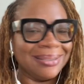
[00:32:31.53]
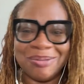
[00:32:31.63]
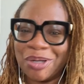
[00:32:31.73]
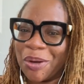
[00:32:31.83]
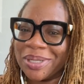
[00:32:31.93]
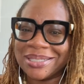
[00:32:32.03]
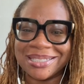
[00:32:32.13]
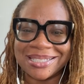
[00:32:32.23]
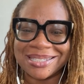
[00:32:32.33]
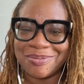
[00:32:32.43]
it's
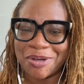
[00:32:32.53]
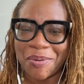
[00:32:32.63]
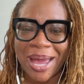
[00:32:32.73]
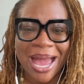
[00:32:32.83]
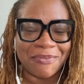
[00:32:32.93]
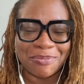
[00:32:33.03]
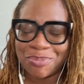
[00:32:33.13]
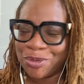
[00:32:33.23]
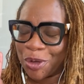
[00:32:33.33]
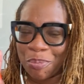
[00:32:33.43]
just,
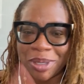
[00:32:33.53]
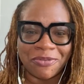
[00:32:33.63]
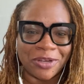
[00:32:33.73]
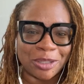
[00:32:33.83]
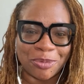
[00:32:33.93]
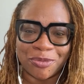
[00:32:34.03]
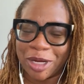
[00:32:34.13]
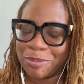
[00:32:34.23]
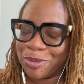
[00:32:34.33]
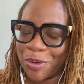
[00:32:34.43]
having, been a victim of
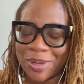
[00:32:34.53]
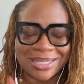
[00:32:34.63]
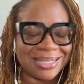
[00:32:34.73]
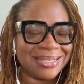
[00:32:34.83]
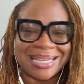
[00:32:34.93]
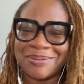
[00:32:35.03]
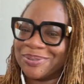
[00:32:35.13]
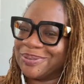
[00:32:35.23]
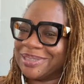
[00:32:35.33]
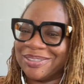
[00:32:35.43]
rape, it's just like
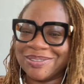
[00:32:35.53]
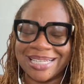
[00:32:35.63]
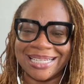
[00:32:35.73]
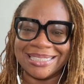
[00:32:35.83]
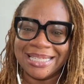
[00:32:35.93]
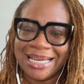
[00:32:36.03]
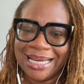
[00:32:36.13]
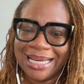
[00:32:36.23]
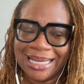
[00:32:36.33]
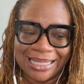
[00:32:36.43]
one of those things you're like,
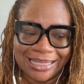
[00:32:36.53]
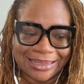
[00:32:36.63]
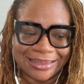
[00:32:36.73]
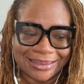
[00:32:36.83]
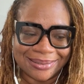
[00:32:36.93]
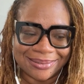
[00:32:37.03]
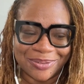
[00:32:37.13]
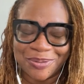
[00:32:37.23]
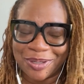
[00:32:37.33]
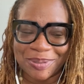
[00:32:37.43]

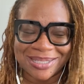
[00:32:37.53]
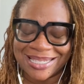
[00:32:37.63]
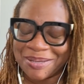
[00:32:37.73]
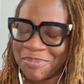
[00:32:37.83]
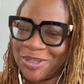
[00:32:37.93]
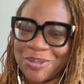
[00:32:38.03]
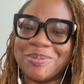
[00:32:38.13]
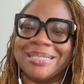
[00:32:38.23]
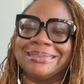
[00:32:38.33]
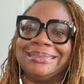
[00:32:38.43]
oh, I was about to say something, but you're
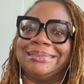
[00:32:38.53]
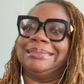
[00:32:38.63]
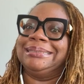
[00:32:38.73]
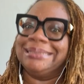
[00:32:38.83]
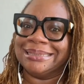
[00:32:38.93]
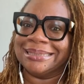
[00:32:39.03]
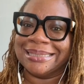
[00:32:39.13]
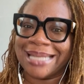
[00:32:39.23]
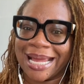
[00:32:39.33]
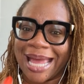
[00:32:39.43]
like,
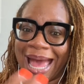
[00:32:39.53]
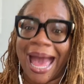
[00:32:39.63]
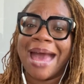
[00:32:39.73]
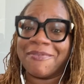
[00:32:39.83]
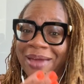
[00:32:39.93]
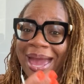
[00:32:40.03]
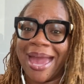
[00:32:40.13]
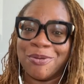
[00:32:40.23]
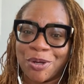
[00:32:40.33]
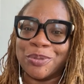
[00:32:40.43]
yeah, like what
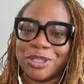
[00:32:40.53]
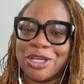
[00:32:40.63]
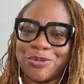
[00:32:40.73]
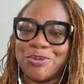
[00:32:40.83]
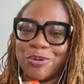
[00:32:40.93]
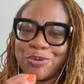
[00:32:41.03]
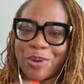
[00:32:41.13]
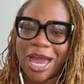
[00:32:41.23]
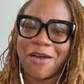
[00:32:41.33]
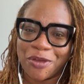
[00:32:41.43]
I'm saying, you
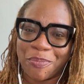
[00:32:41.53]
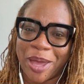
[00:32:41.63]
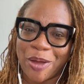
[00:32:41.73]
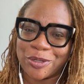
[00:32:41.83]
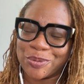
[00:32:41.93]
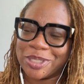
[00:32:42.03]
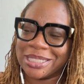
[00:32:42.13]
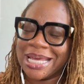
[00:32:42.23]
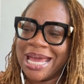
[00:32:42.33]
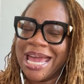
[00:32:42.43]
have your
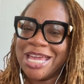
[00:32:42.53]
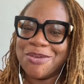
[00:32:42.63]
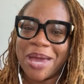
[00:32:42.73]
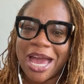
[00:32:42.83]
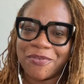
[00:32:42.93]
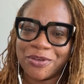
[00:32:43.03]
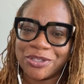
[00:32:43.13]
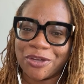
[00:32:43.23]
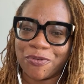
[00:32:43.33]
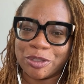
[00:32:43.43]
boundaries, you have your
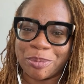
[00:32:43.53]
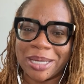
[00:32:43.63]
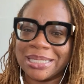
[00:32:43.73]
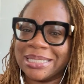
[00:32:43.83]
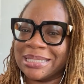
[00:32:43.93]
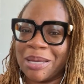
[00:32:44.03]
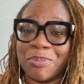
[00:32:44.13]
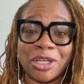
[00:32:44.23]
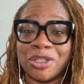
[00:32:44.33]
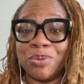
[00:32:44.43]
self-respect, and then some
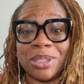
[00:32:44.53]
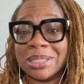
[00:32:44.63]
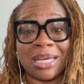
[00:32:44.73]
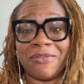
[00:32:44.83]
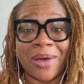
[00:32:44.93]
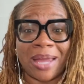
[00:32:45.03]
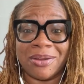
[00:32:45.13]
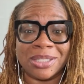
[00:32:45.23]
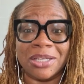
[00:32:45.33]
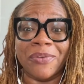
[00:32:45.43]
things you just can't find
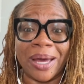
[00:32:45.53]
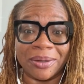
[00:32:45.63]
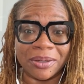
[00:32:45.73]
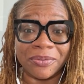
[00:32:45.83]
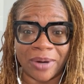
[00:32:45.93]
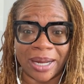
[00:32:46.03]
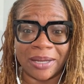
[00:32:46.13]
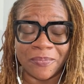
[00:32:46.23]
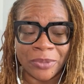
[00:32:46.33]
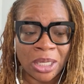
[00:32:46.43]
yourself out of, right?